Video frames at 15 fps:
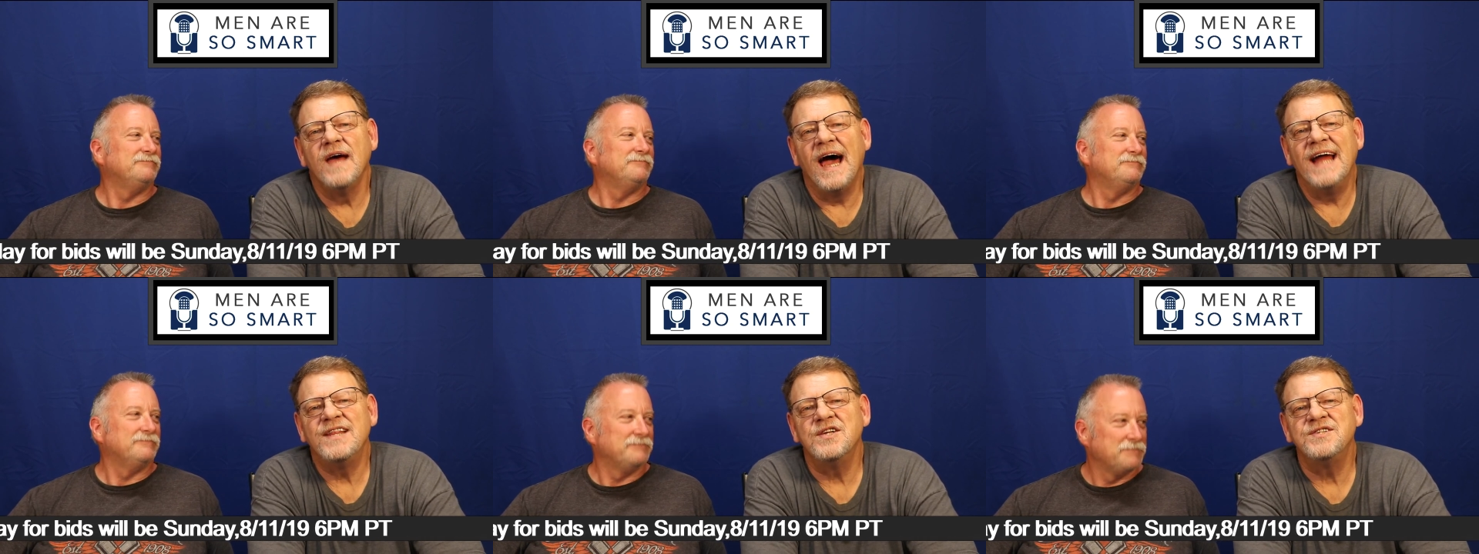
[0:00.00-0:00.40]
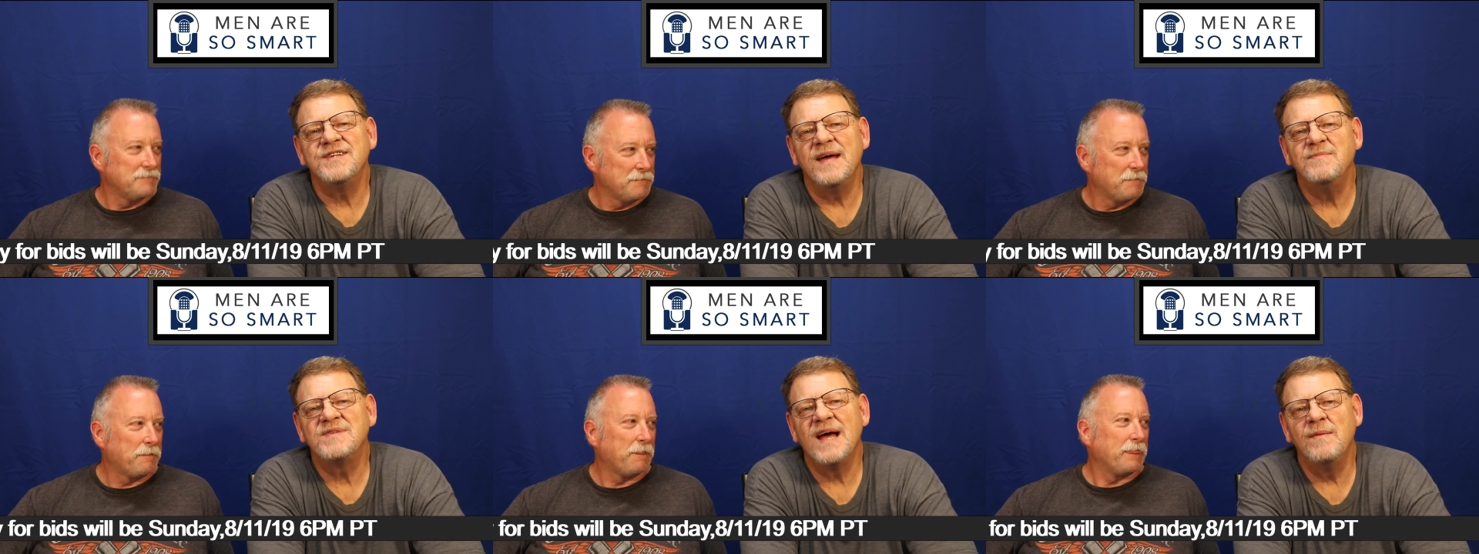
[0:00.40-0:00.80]
Speaker 1: At the
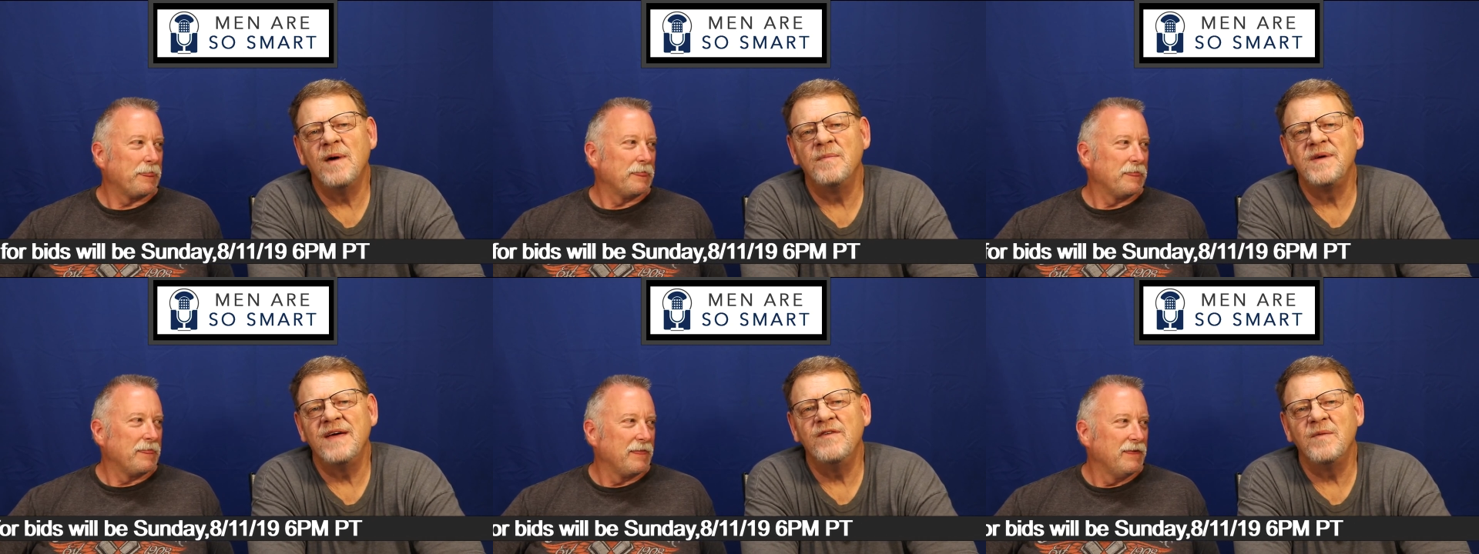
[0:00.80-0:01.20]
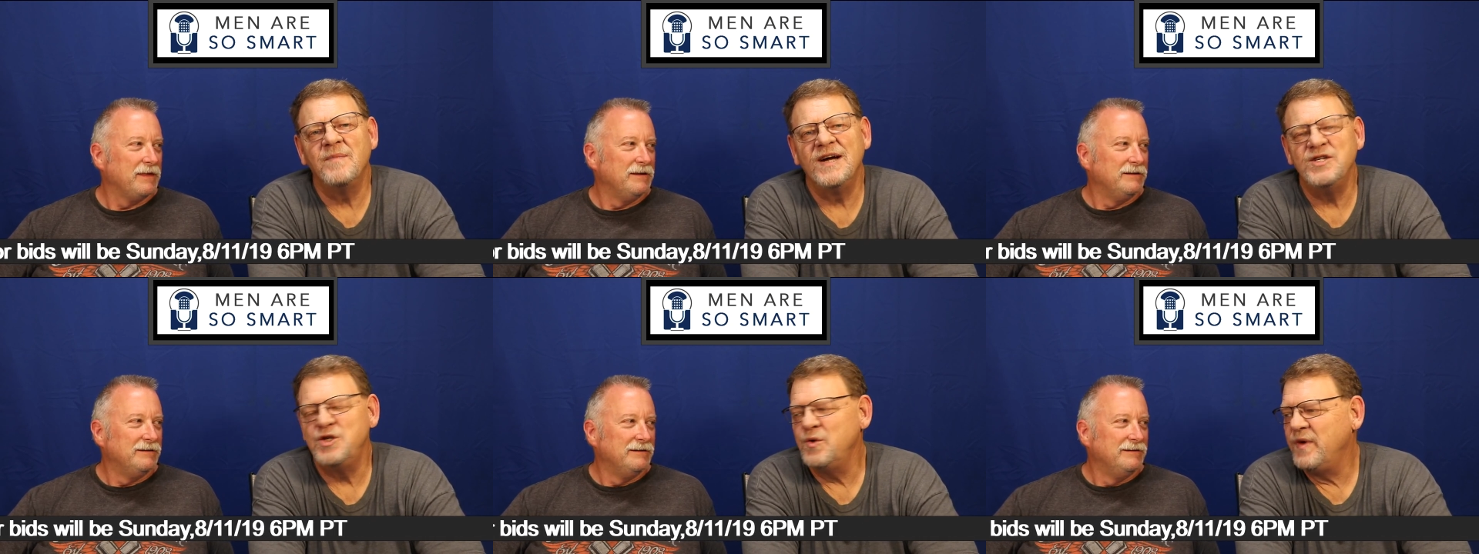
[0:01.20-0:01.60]
same time, I'm giving
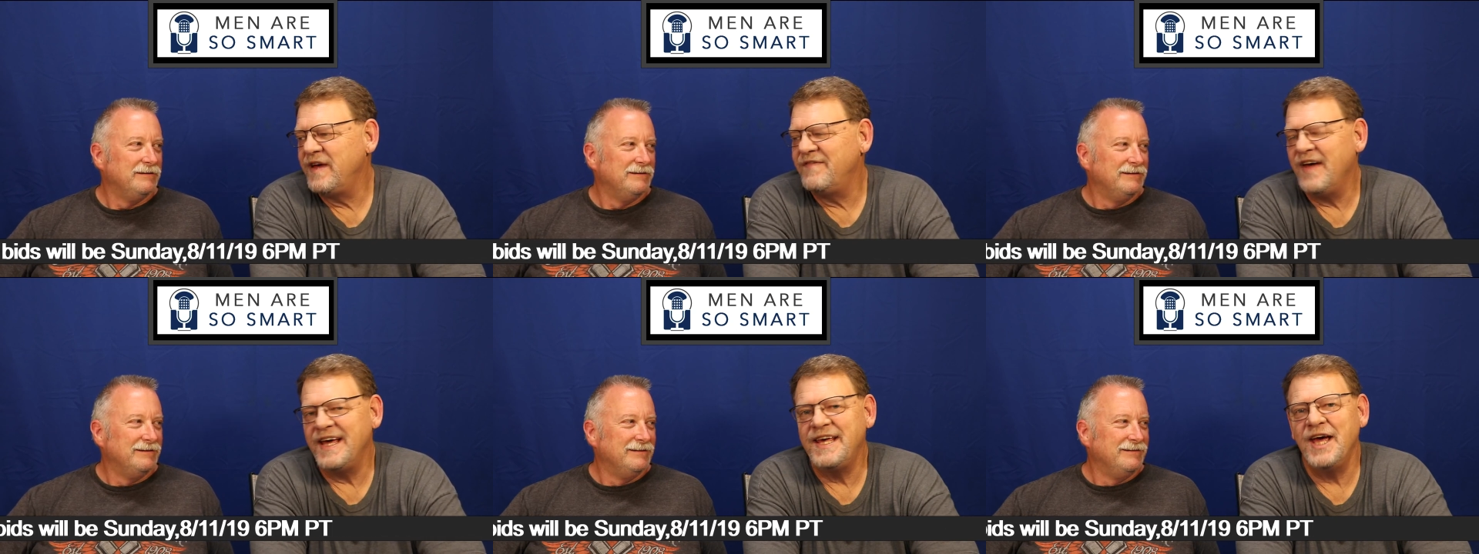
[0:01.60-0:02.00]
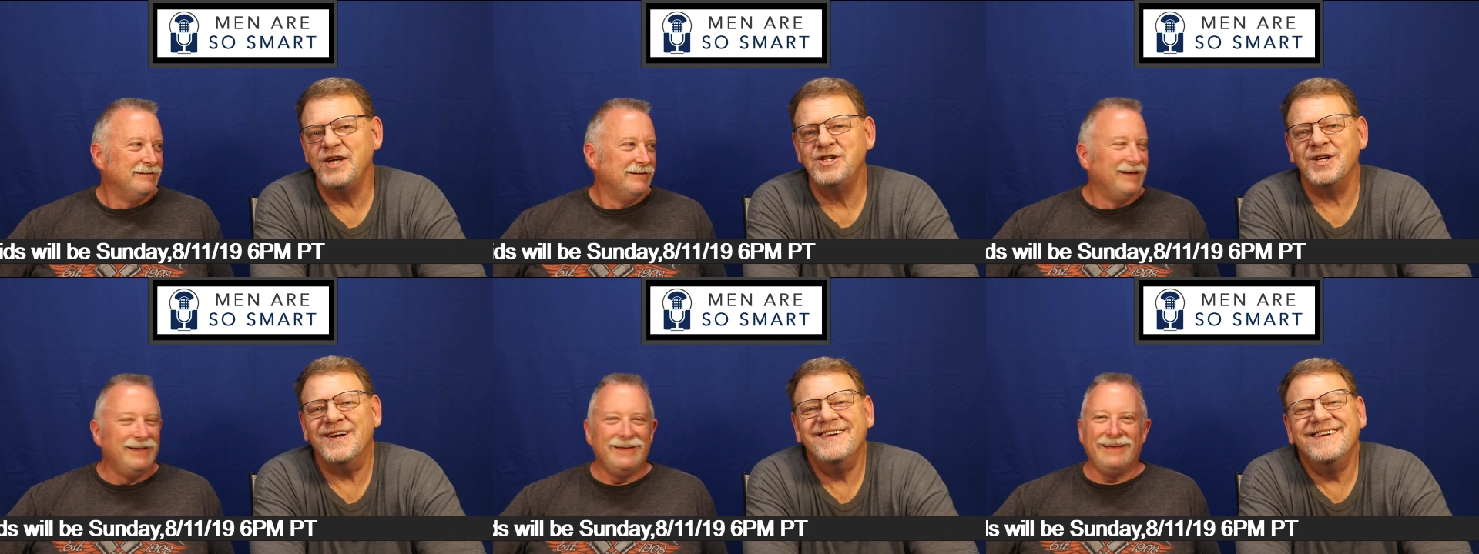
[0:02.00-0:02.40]
my 2-week
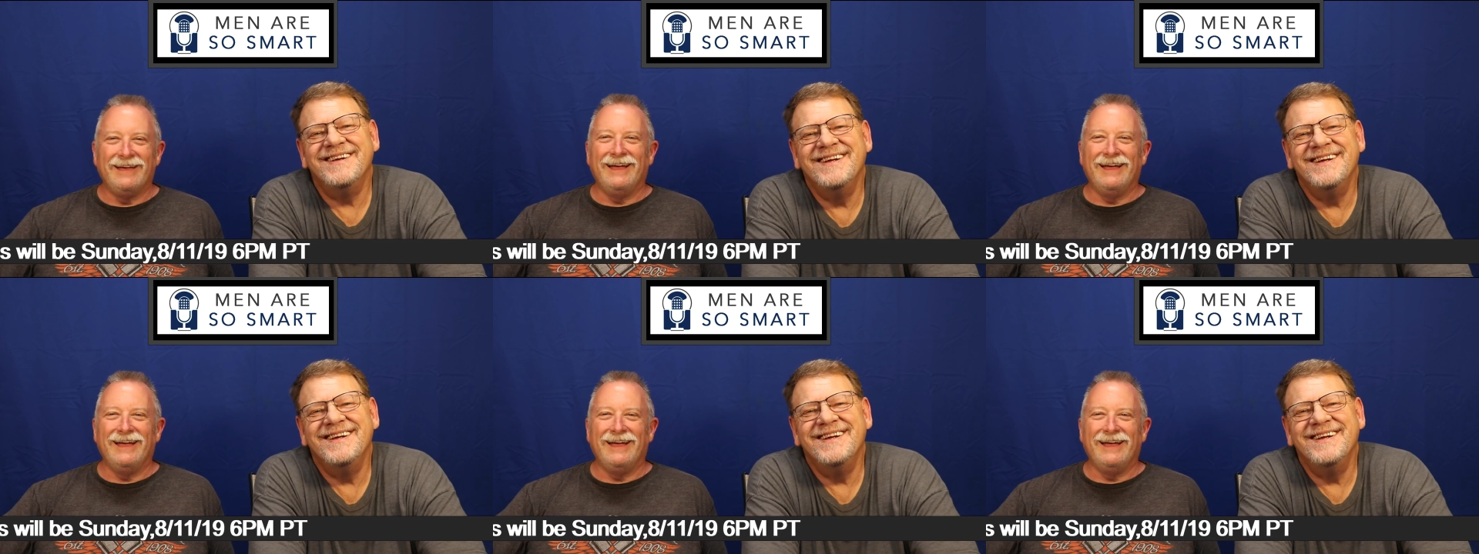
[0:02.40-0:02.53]
vacation.